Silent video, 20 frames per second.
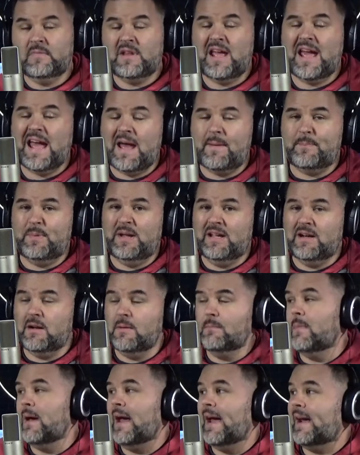Happy and
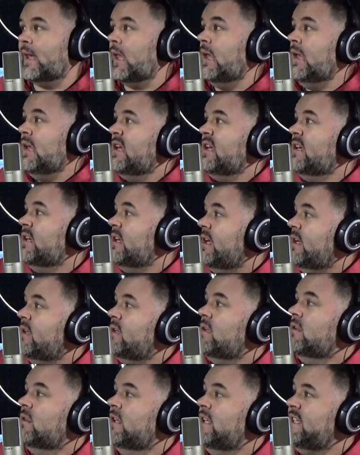I'm back.
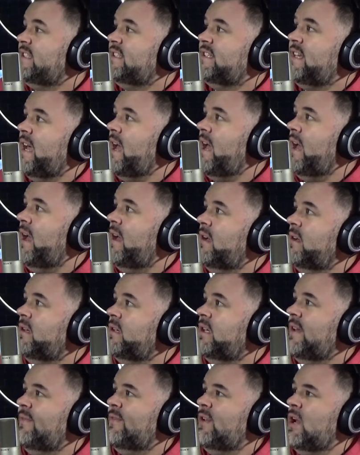Let's uh,
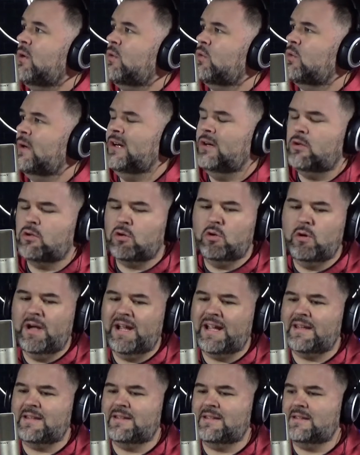give you a real
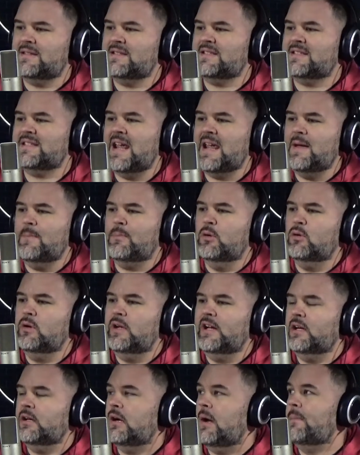quick sample
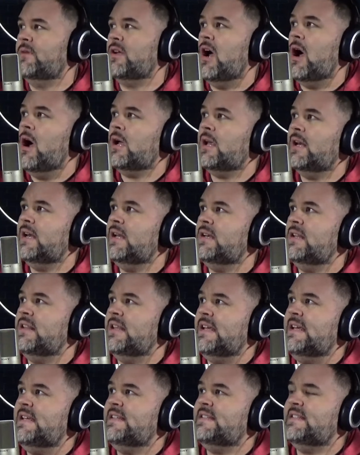here. I'm talking into the
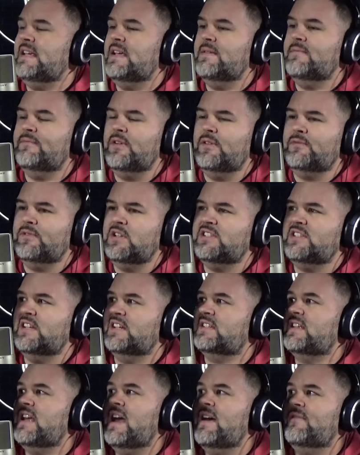E C M
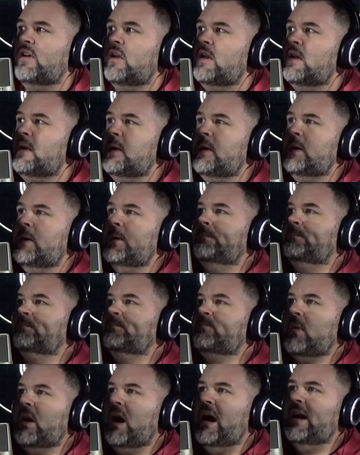fifty-six F.
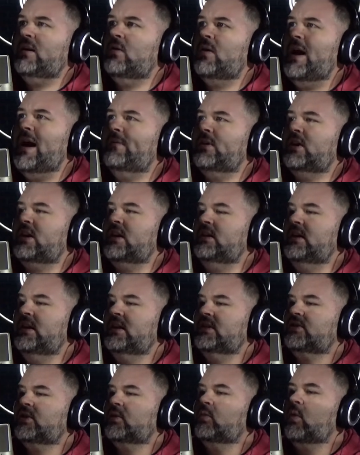I don't have a
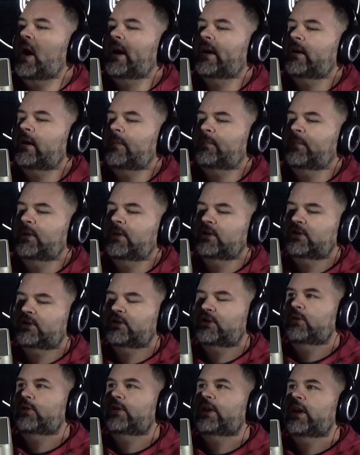condenser wired up in the
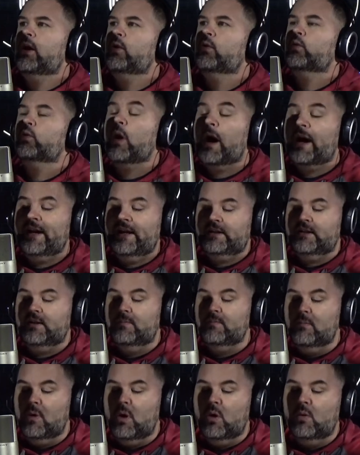studio right at the
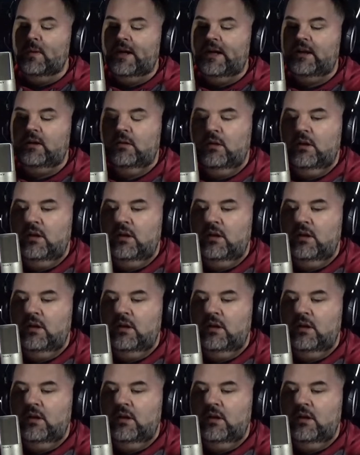moment,